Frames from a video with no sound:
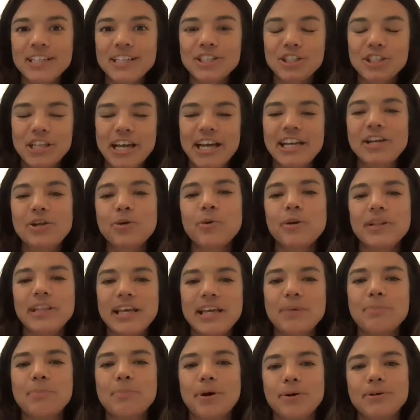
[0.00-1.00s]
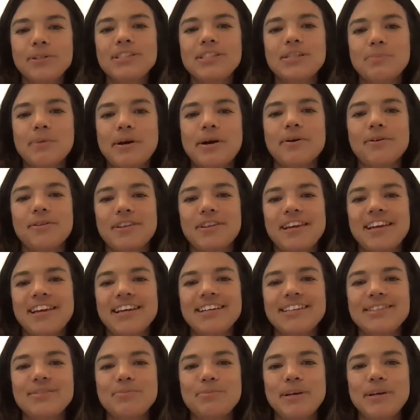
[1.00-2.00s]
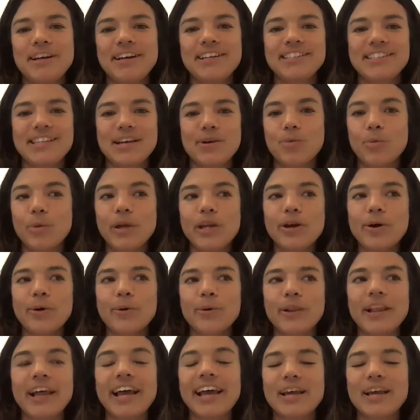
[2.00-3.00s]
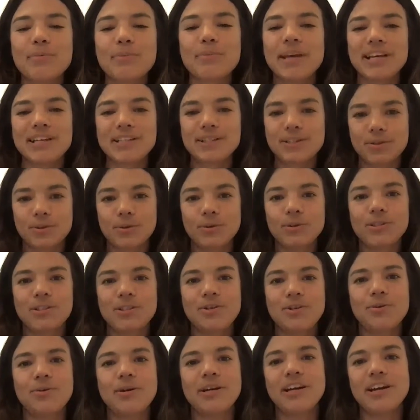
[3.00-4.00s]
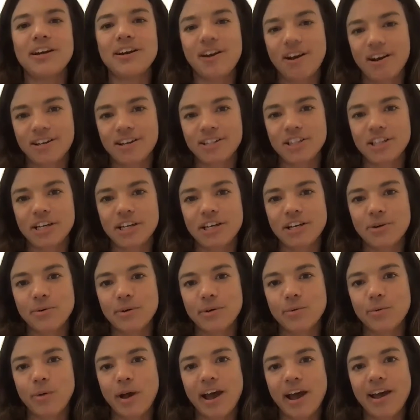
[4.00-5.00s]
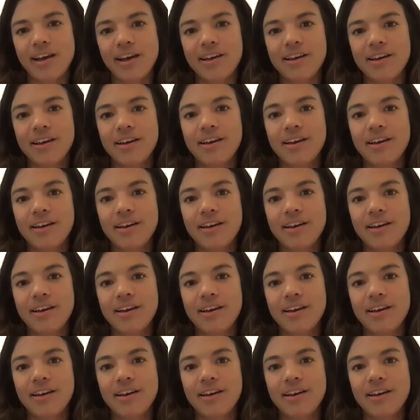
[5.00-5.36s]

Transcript: genuinely post about things because like we don't like being sold to in a non-genuine way.